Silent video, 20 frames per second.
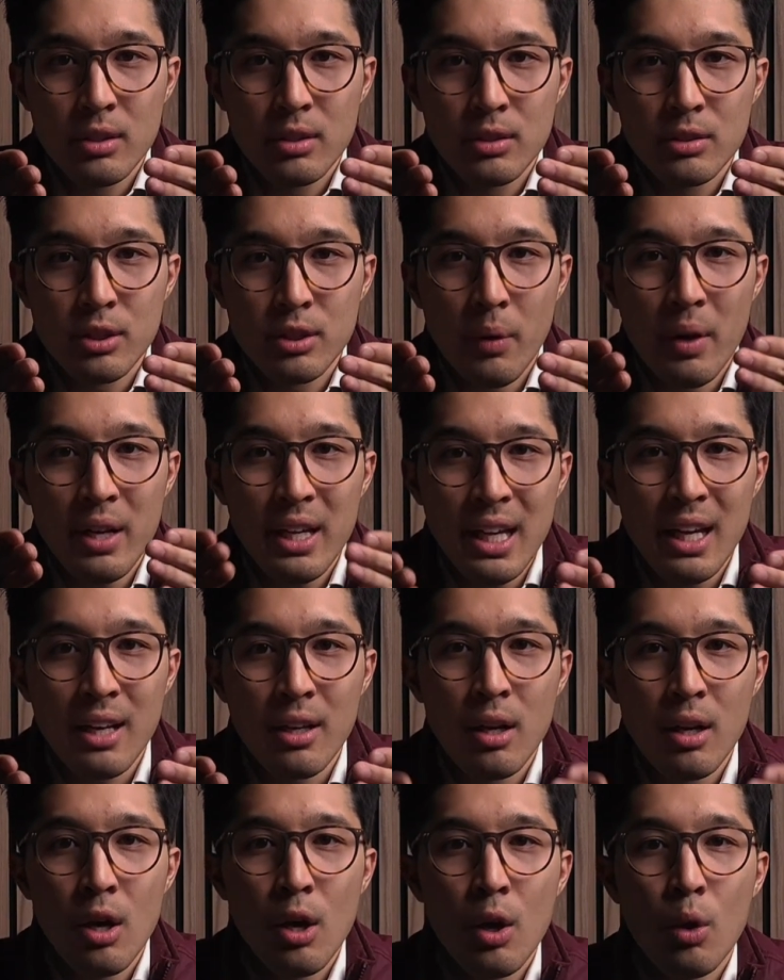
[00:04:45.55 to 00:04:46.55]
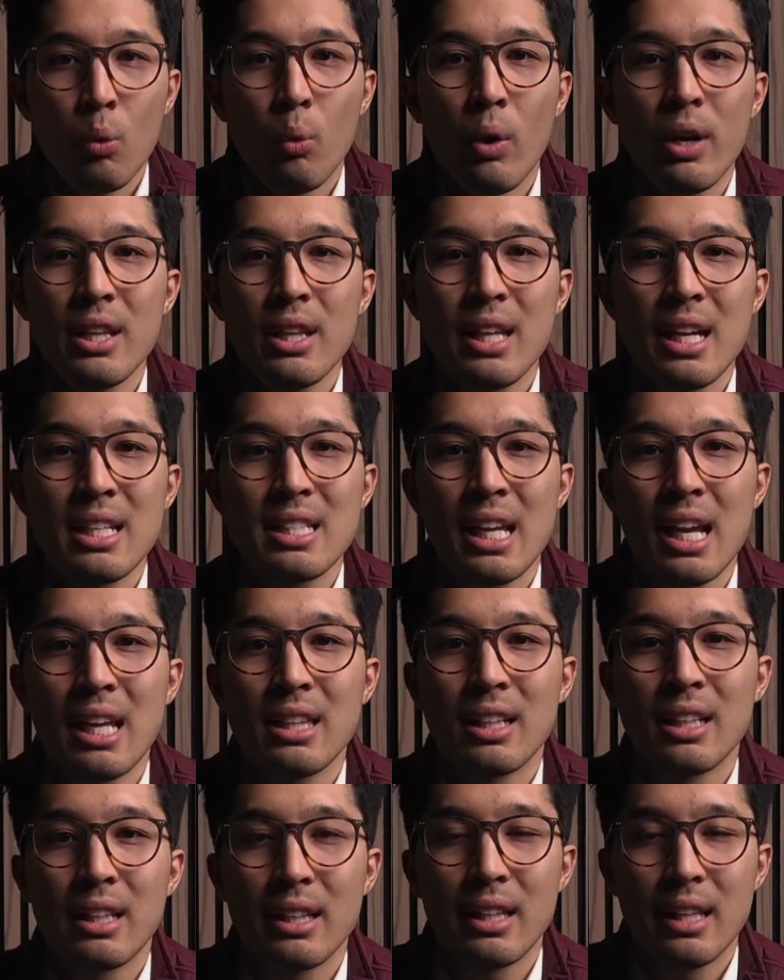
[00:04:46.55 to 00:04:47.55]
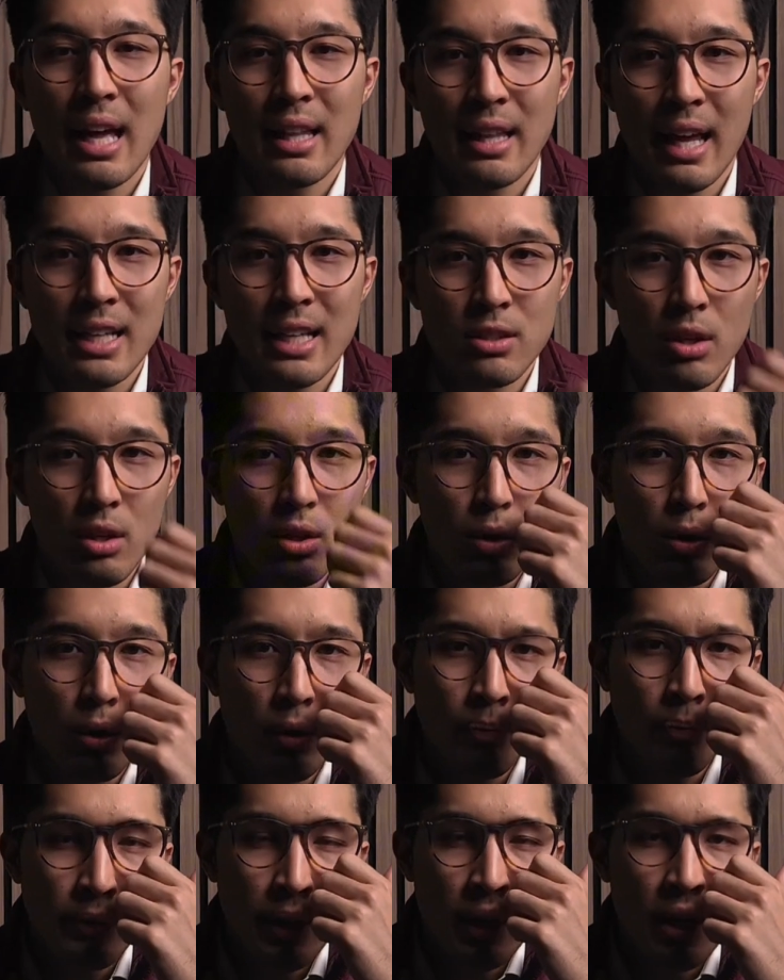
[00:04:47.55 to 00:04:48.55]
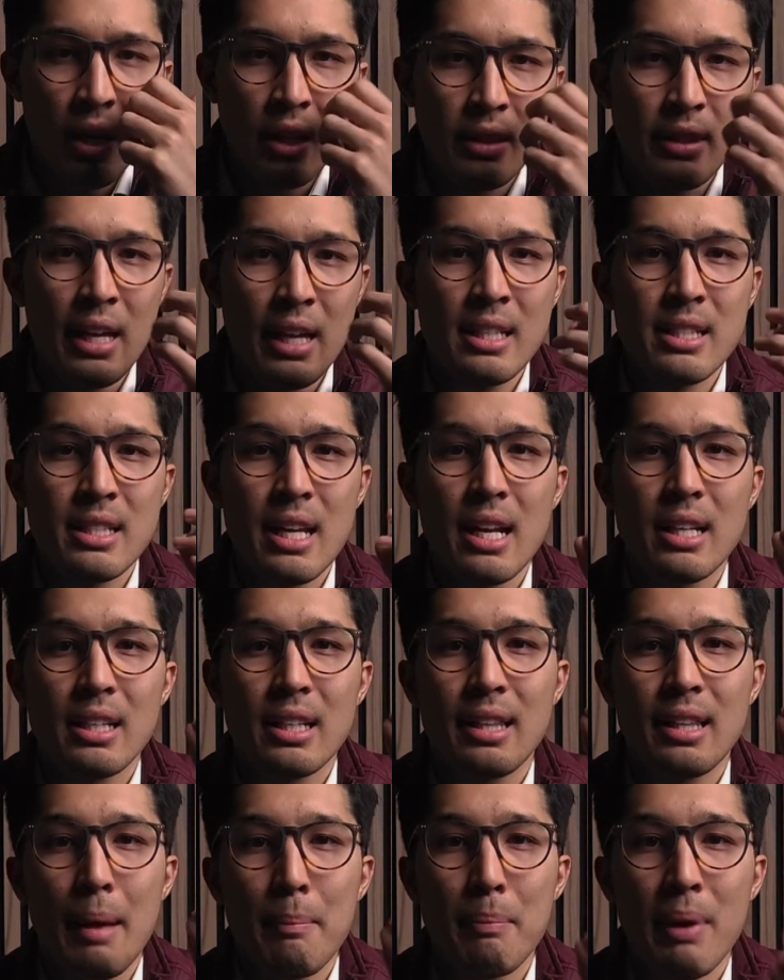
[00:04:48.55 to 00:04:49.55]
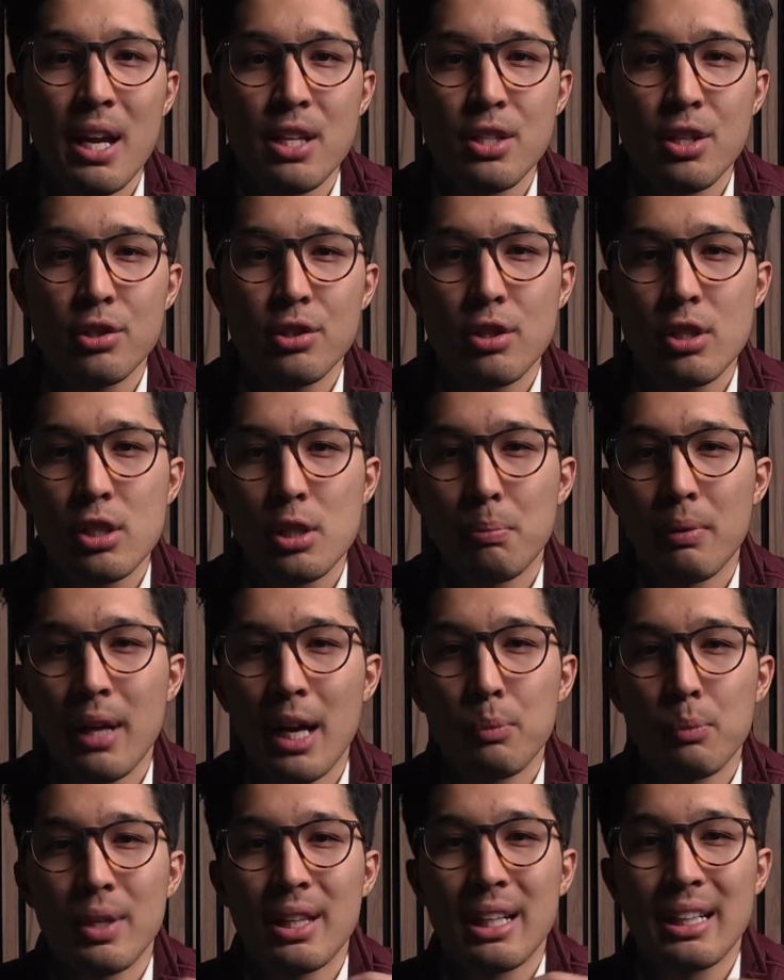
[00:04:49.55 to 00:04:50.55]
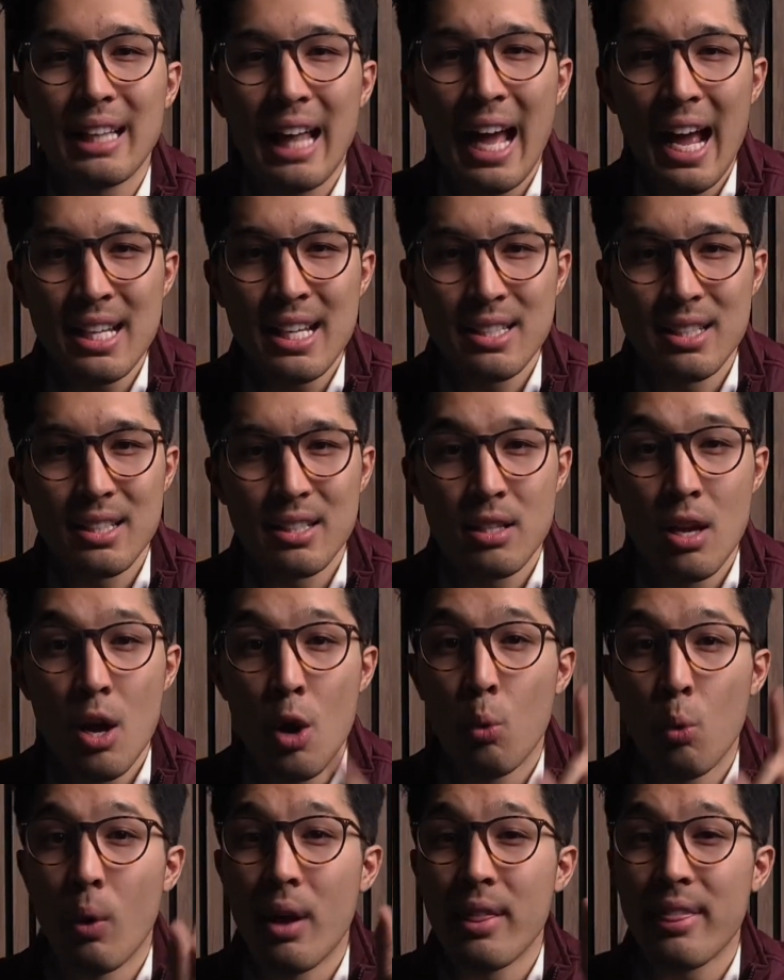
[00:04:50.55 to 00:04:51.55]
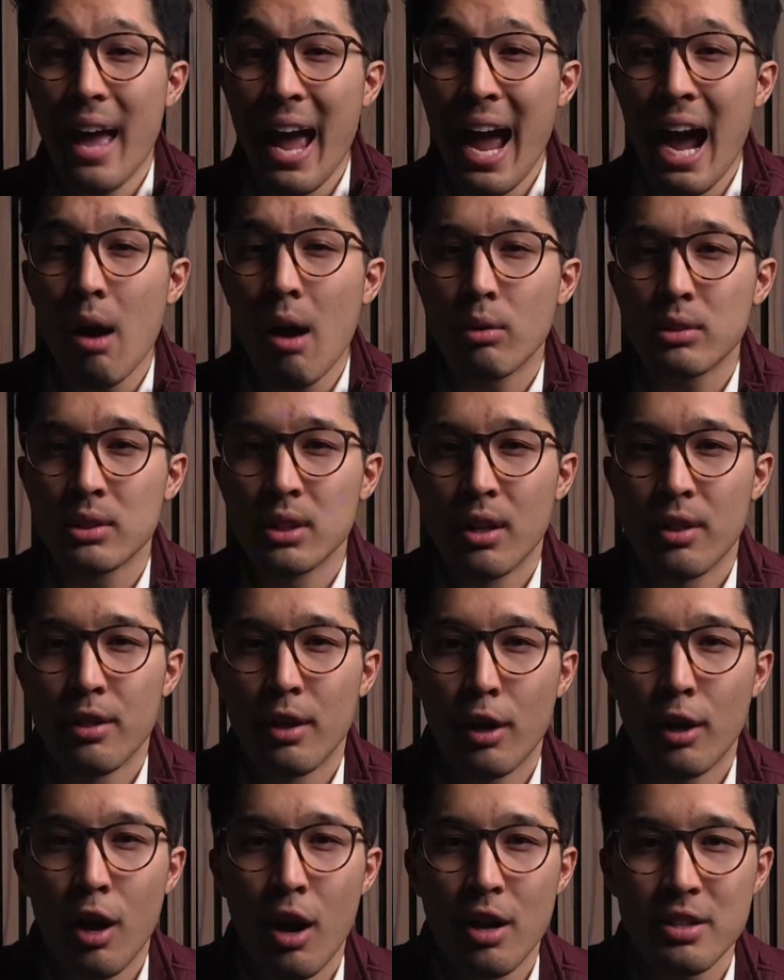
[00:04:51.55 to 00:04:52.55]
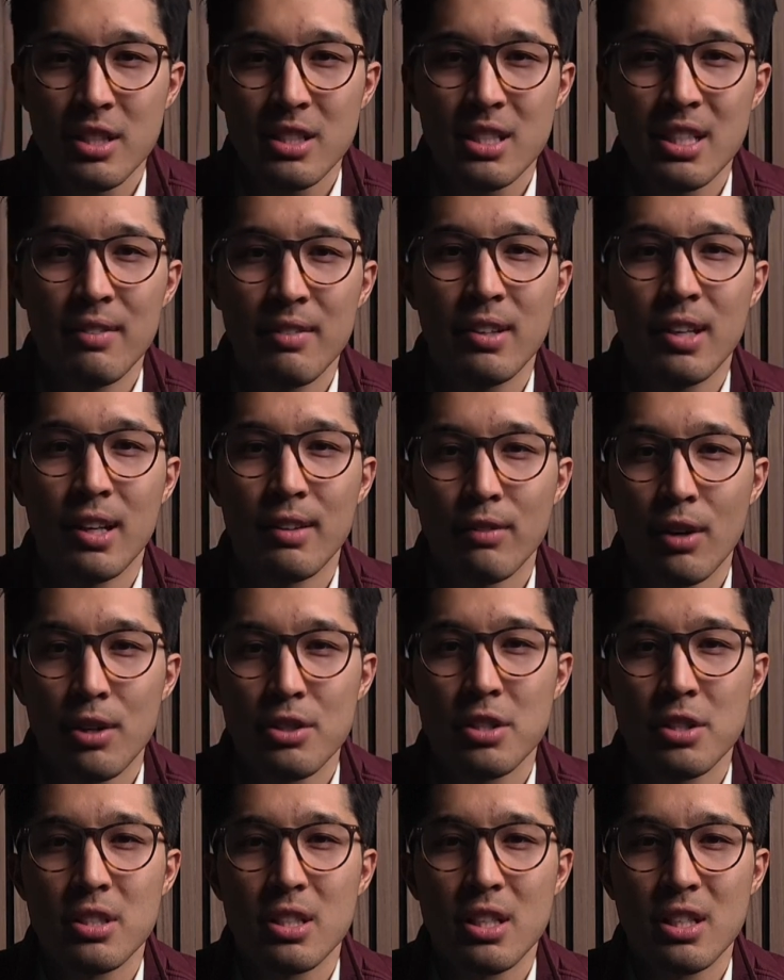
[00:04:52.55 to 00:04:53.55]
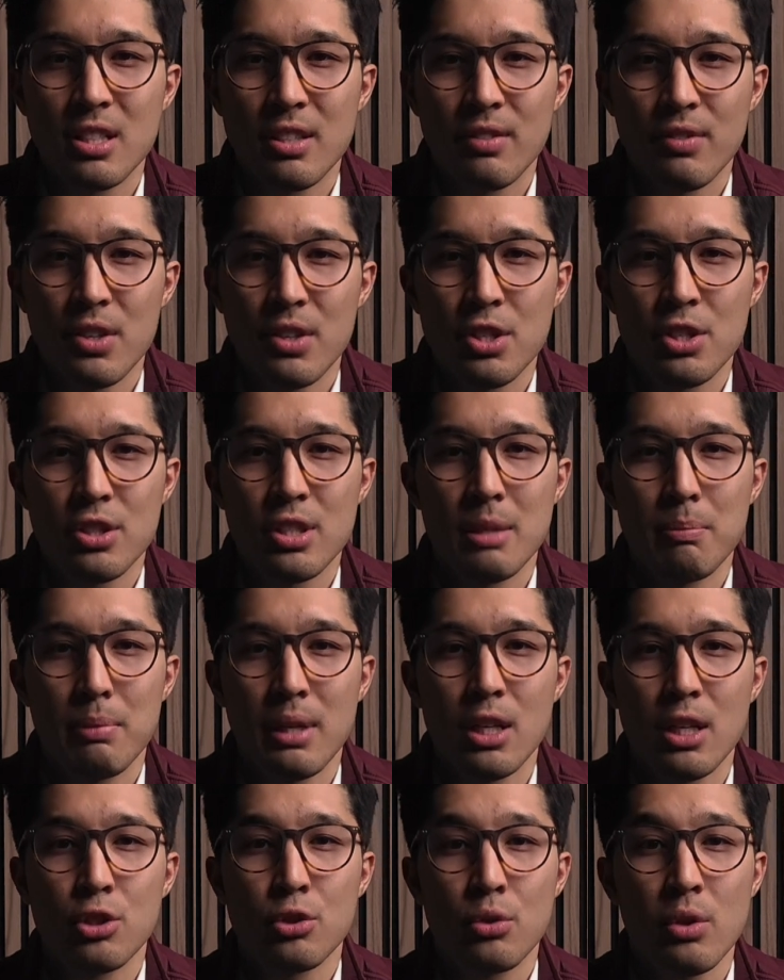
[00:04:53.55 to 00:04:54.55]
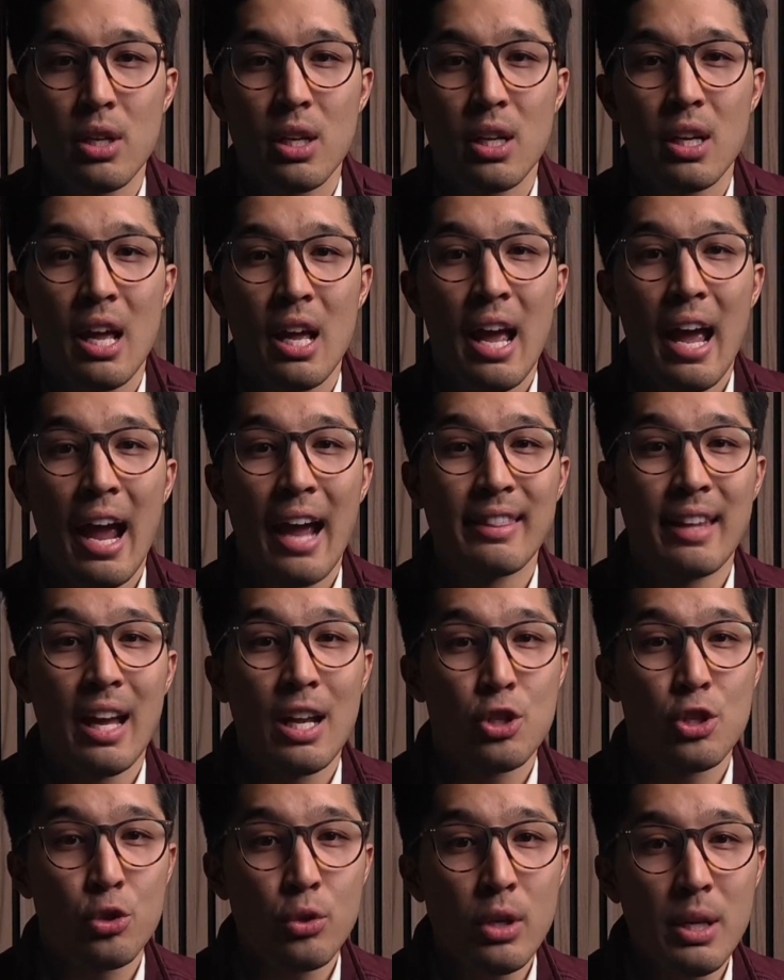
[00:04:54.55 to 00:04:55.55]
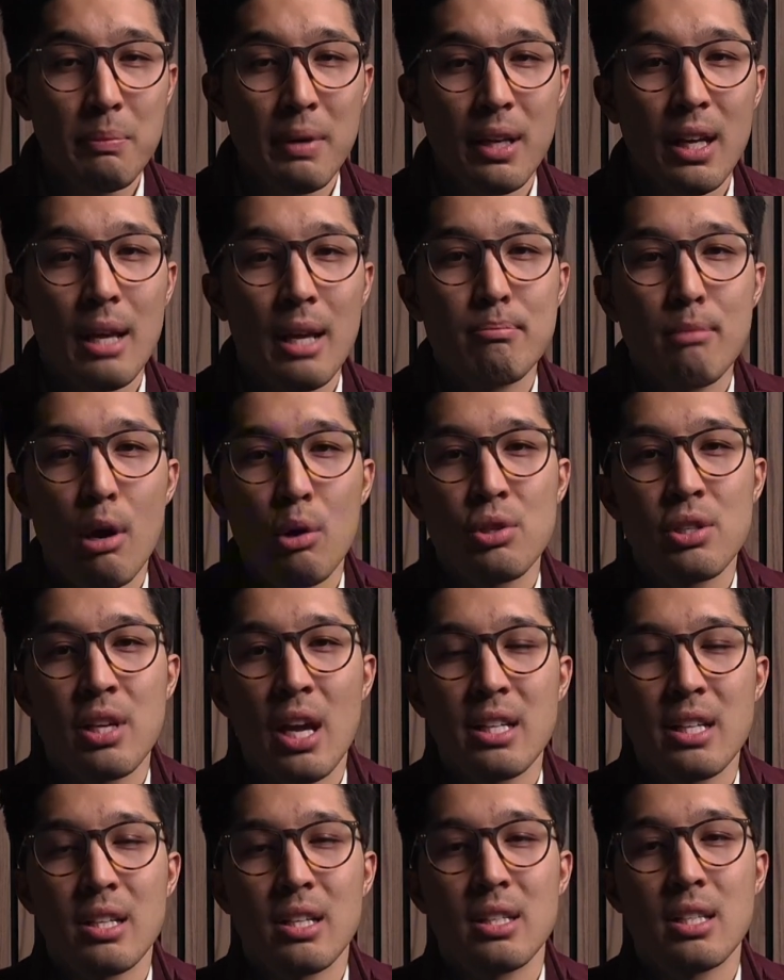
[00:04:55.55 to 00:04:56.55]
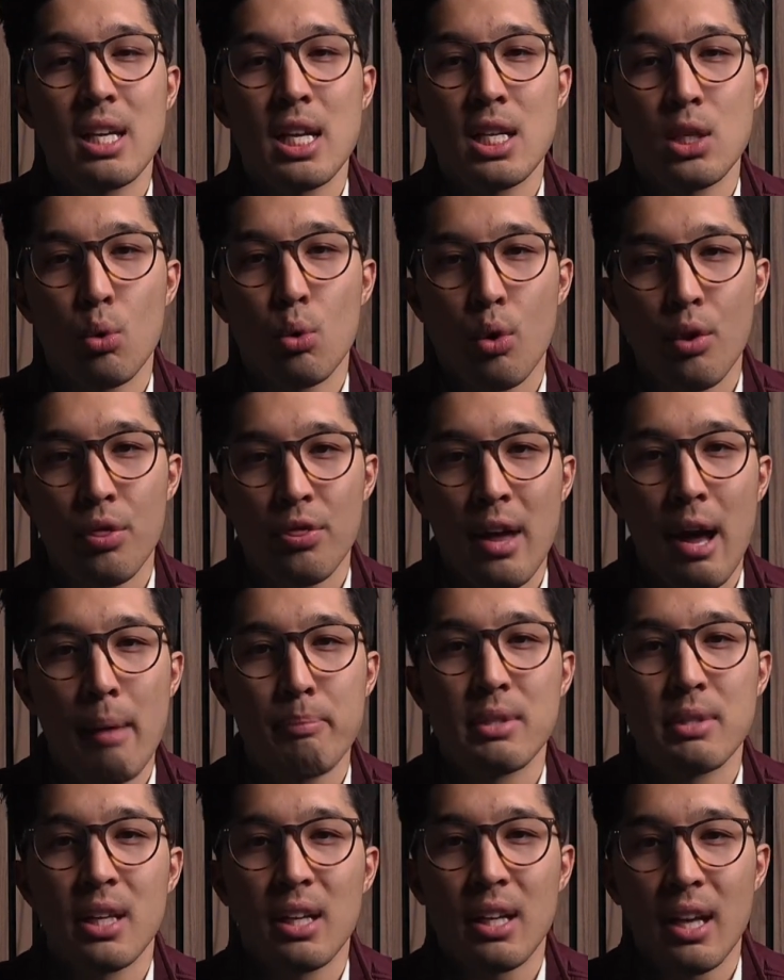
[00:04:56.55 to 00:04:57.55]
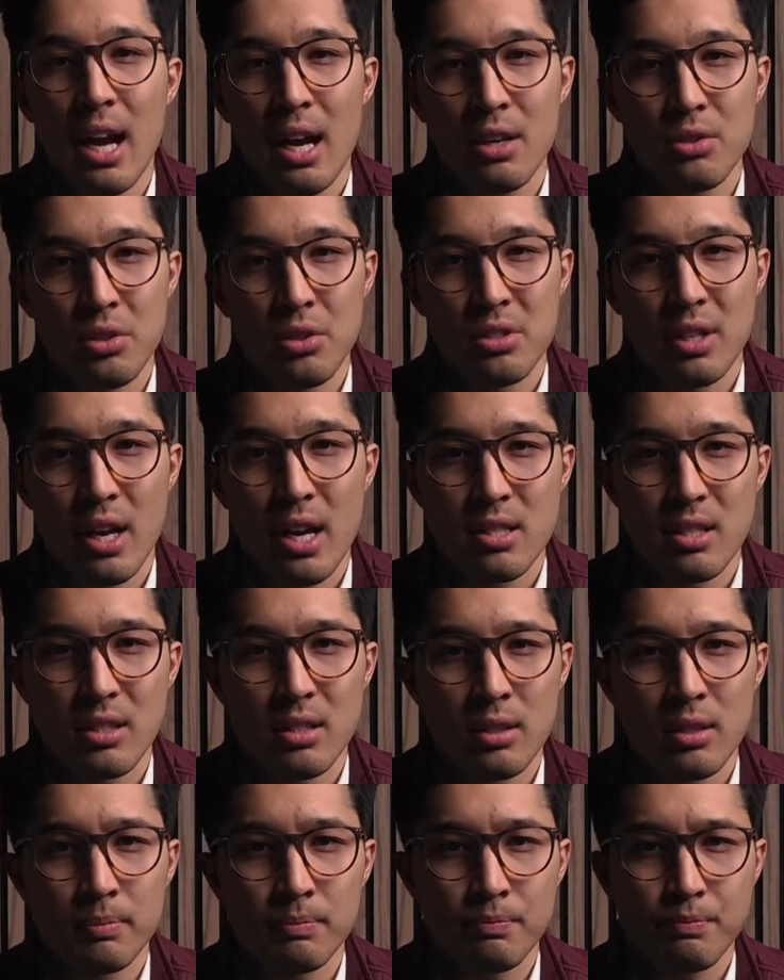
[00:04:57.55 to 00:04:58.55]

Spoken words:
So again, what did they say in that last article? They state that patients are supplied with glasses without the causative convergence insufficiency being treated, and that treatment in most cases is orthoptic exercises.